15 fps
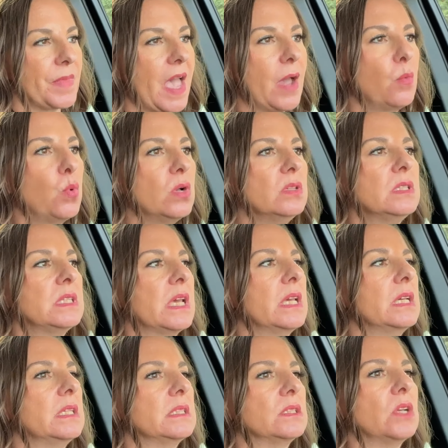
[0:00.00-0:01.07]
I will say
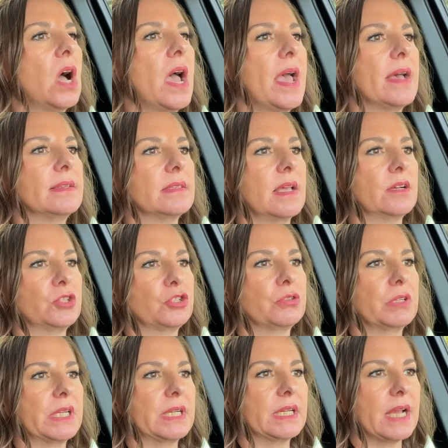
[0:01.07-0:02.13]
it's not as
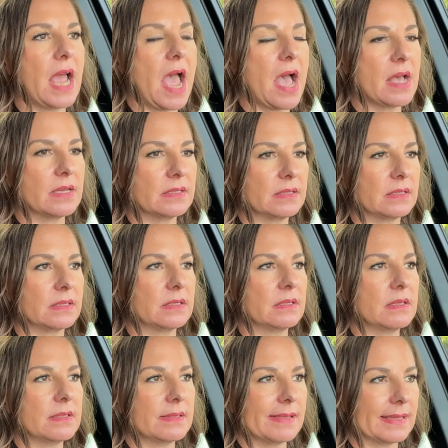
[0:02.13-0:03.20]
luxury as,
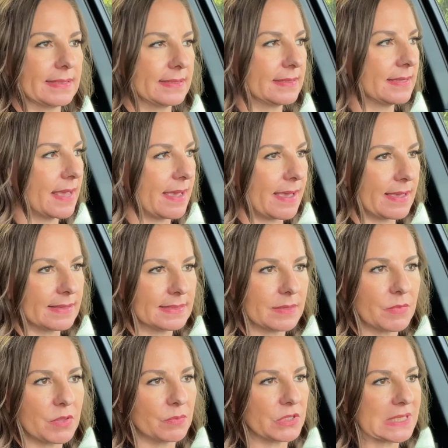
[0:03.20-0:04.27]
let's say,
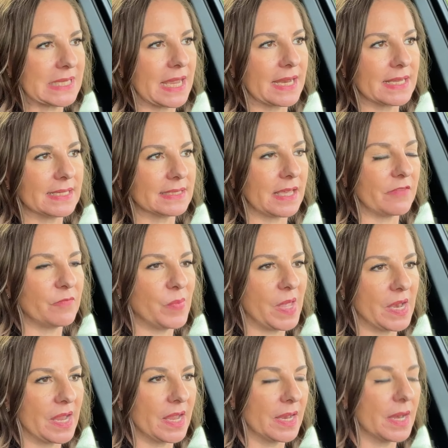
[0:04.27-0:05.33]
some of the Mercedes I've
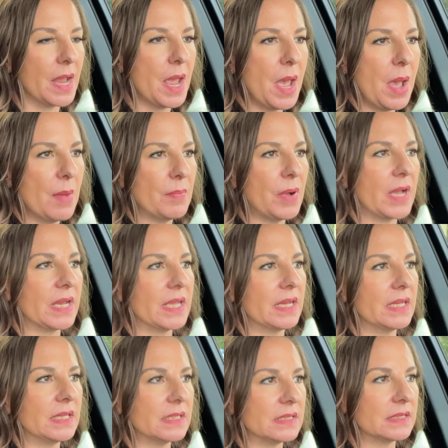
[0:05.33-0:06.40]
been in, but
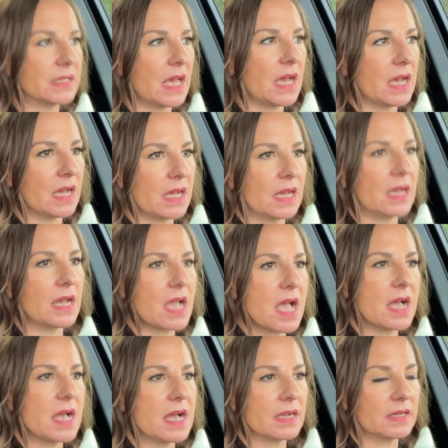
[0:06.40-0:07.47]
it is uh,
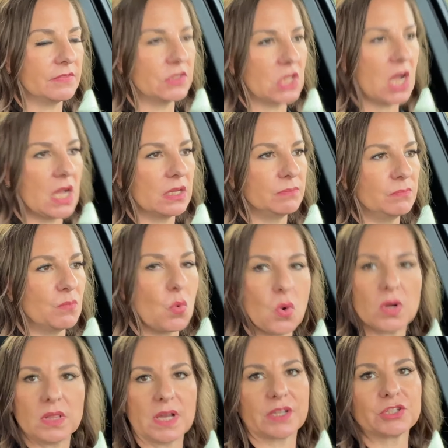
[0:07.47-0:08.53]
a heck of a lot
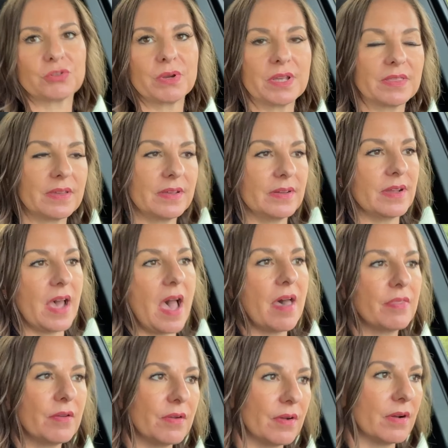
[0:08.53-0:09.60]
more luxury than
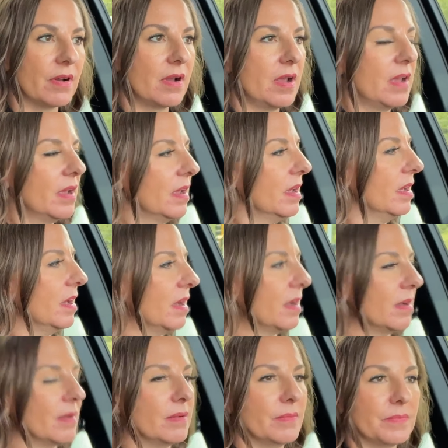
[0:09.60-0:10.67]
other
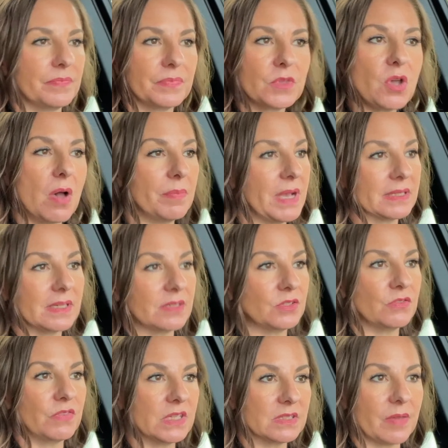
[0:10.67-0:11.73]
um, compact S
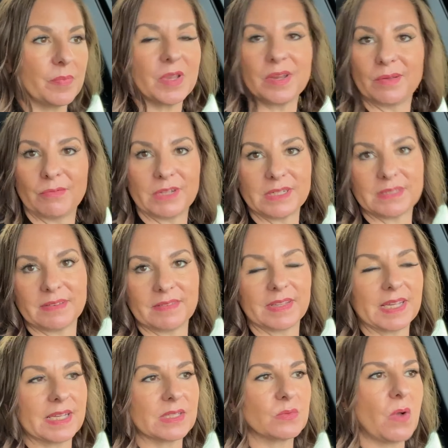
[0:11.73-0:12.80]
U Vs I've been in
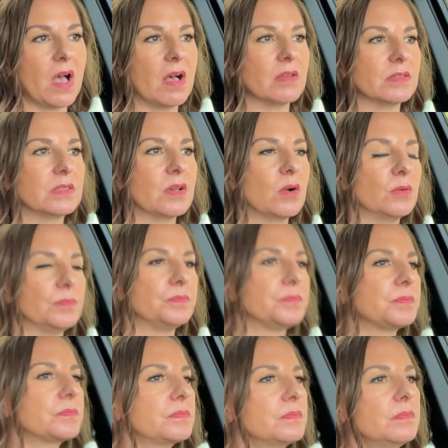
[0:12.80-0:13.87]
recently as well. So
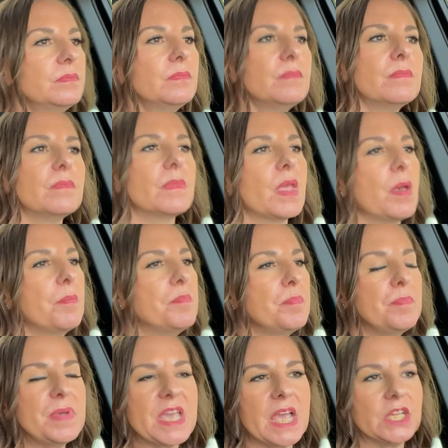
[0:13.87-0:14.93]

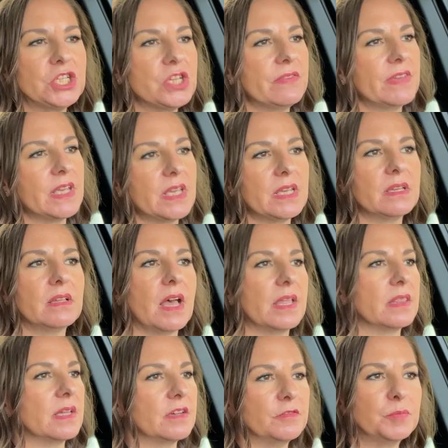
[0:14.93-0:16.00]
P H E V, I
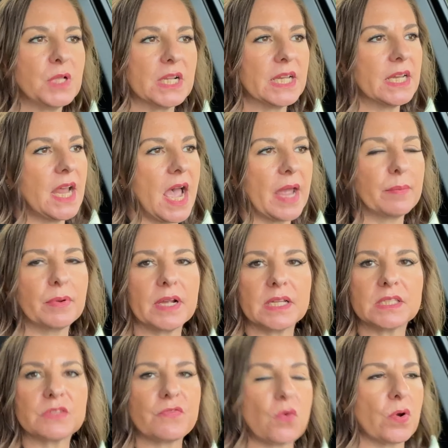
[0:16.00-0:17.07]
love plug-in
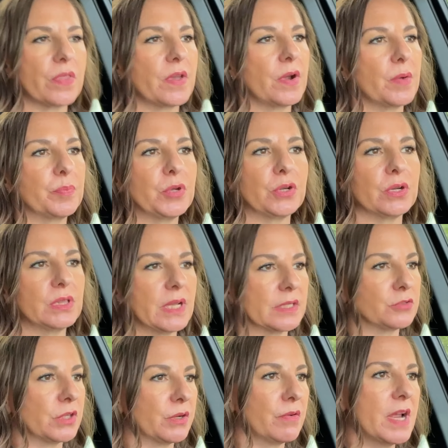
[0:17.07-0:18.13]
hybrids for their pure
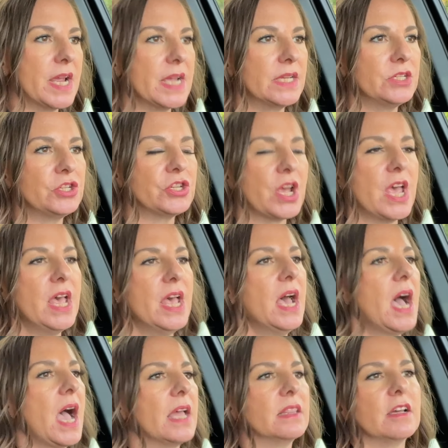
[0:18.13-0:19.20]
electric range.
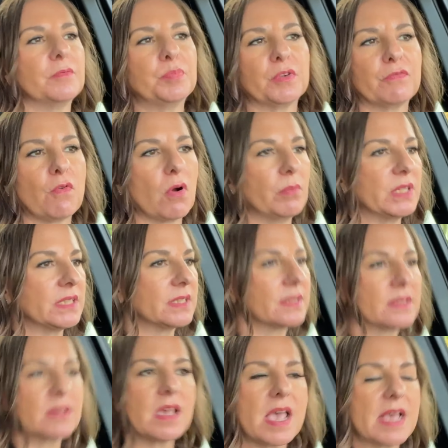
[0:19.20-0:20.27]
I love
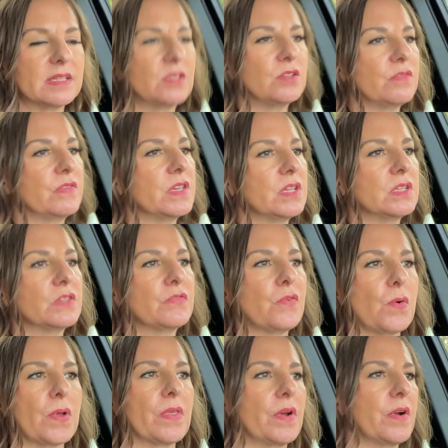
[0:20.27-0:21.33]
performance S U Vs
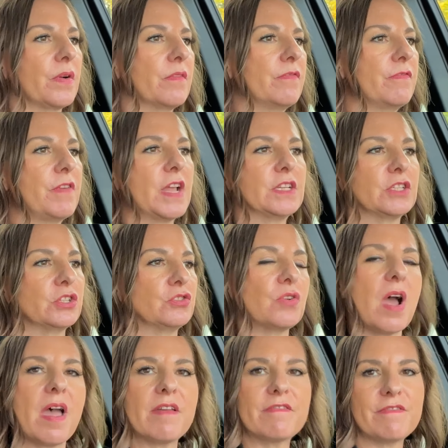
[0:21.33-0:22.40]
for their fun to
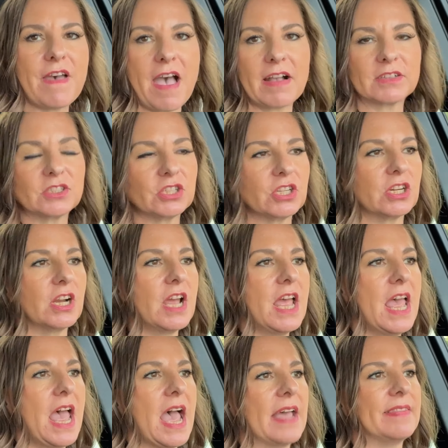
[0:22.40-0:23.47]
drive factor,
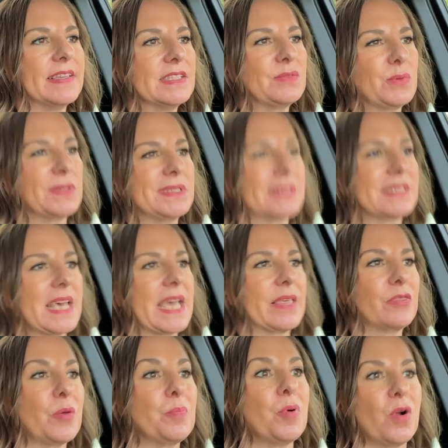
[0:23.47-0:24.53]
and this one is
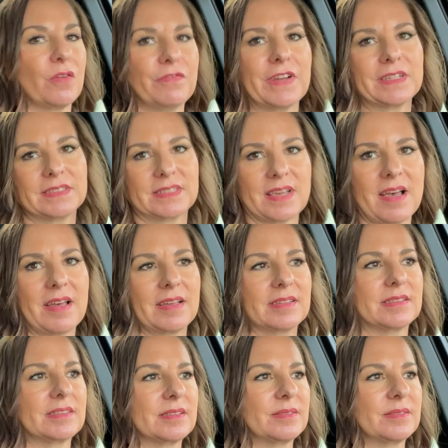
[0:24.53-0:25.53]
like the perfect size.